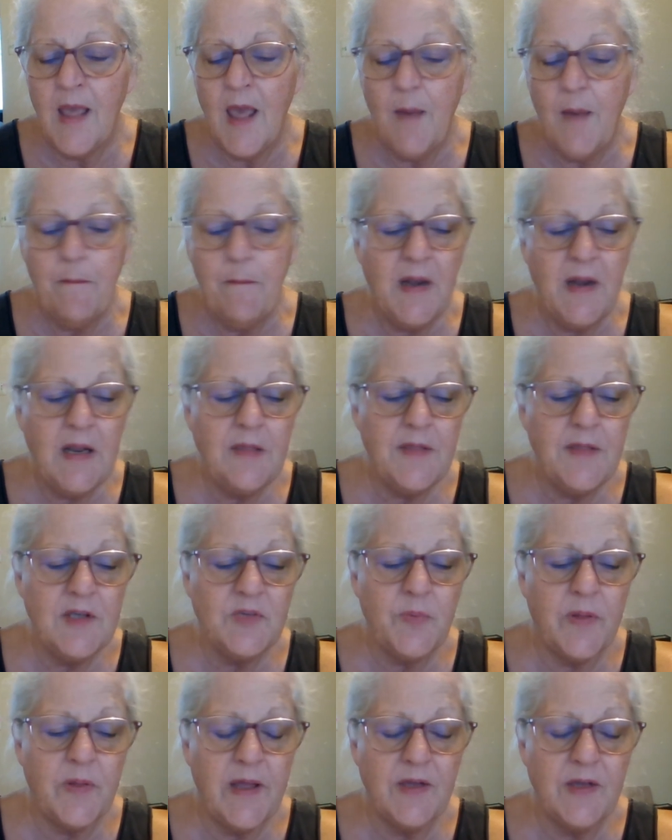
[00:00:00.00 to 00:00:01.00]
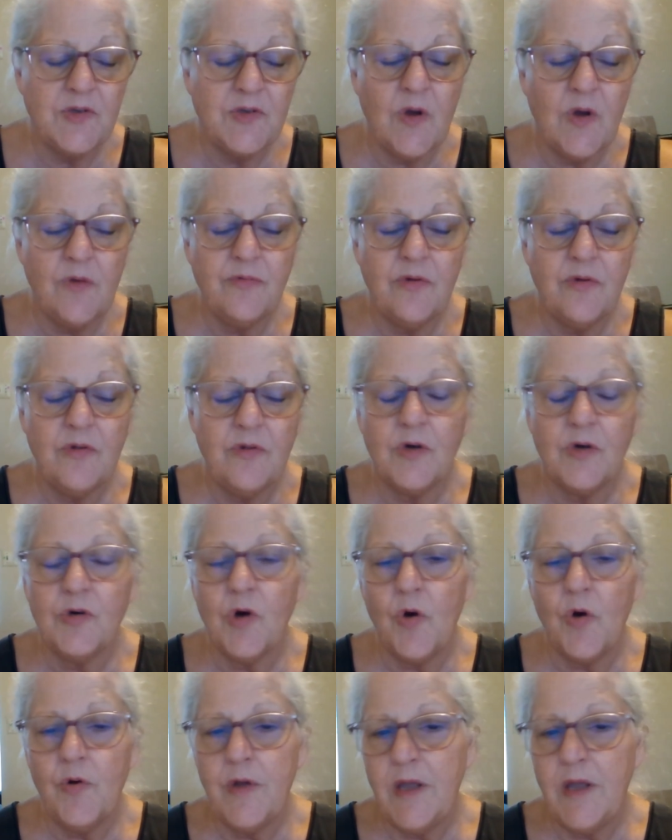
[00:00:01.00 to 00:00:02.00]
many of these plants go through their
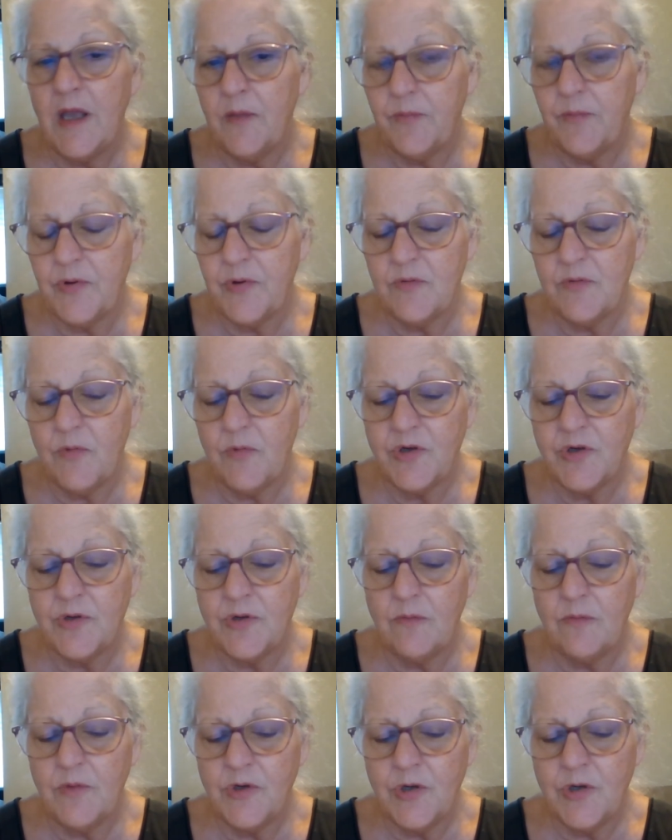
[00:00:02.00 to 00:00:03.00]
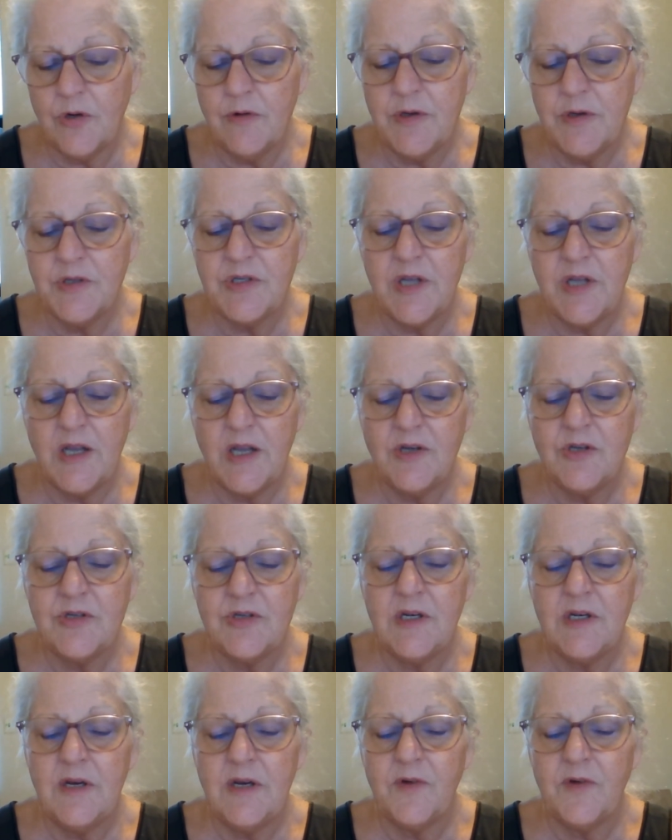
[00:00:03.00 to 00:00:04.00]
growing and maturing stages
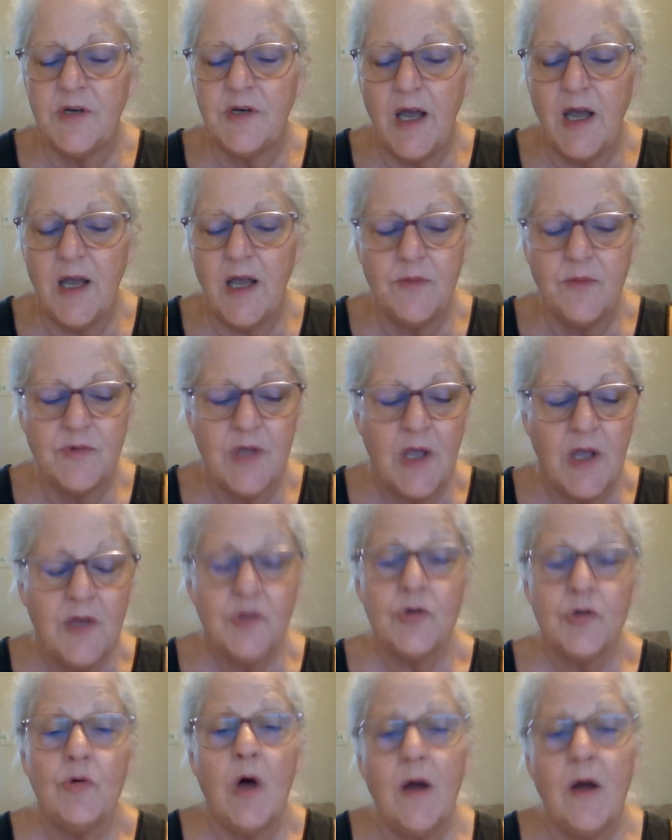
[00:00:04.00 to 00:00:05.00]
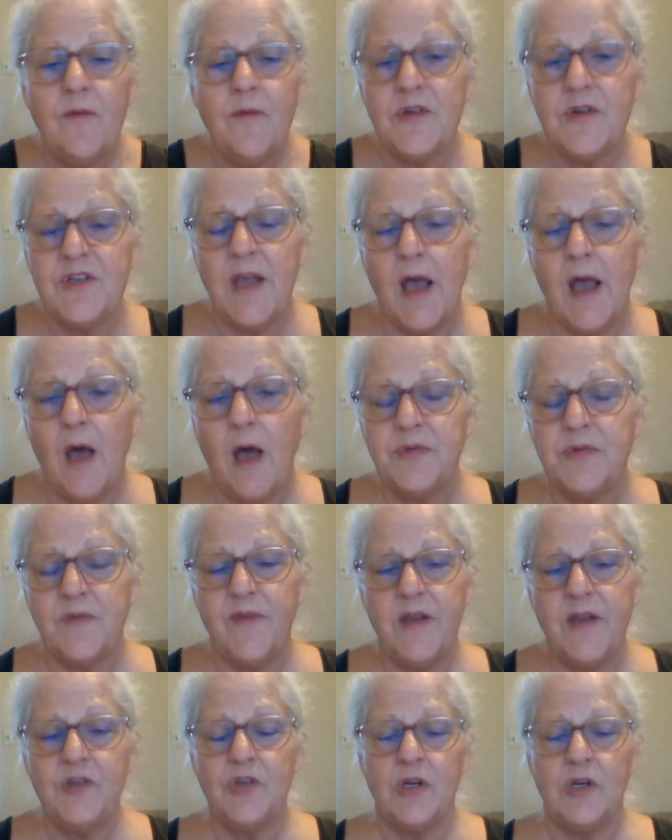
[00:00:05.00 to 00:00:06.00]
at different times. So
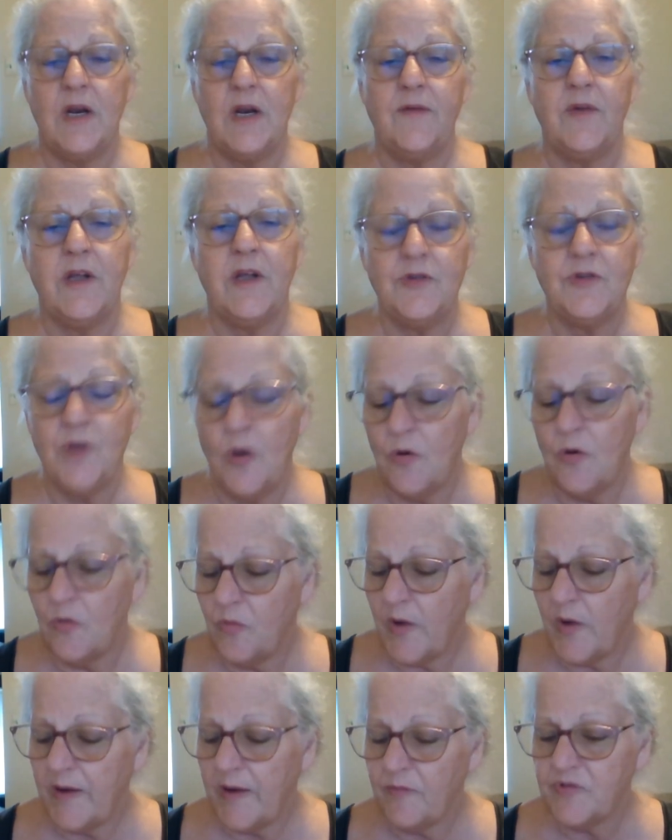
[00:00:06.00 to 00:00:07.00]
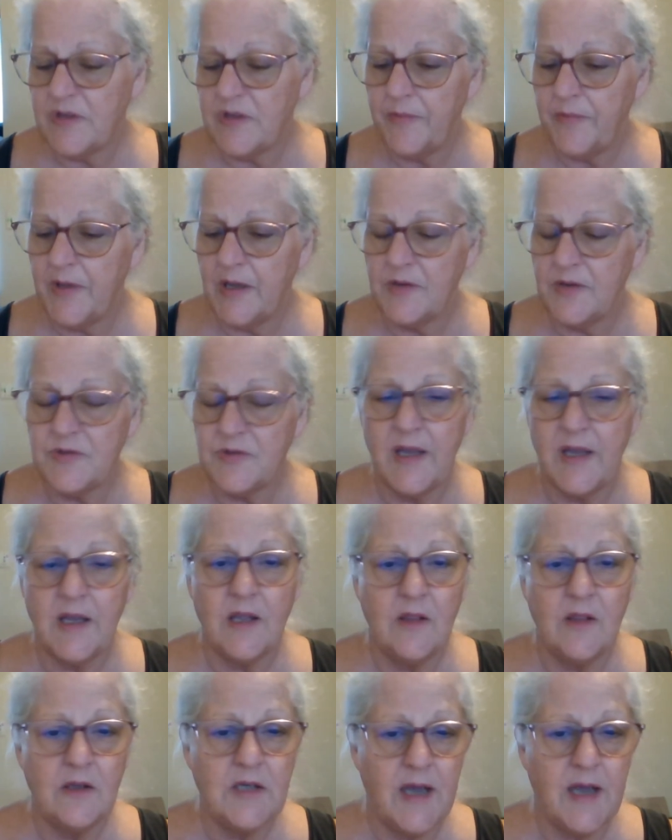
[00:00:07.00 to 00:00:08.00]
observation never gets old. While something is like in
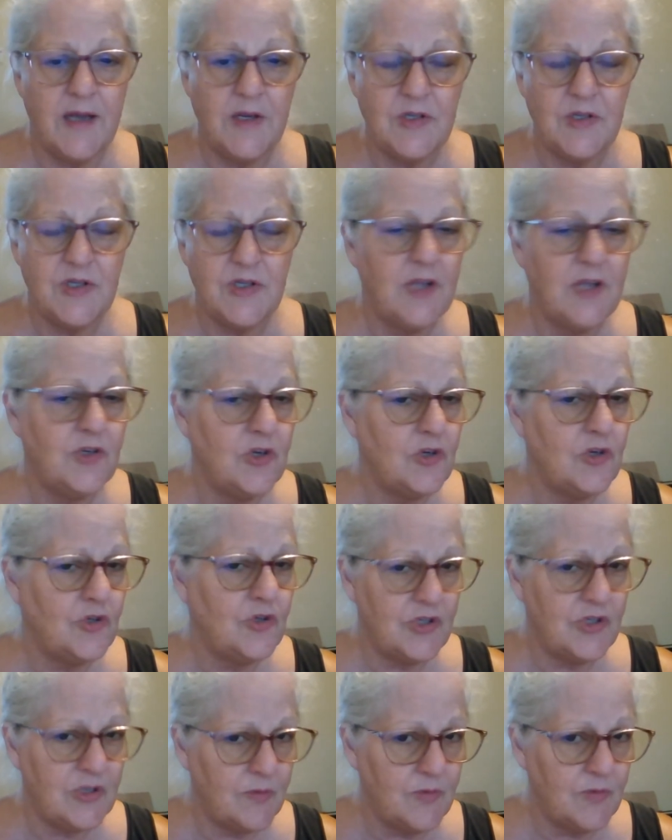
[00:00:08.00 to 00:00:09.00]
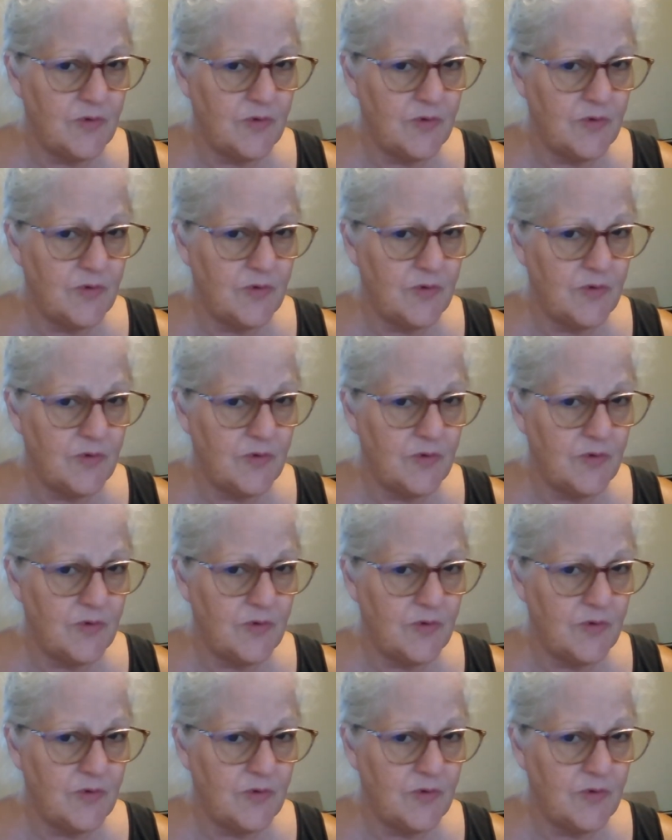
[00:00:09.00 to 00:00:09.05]
the tiny stage and it's just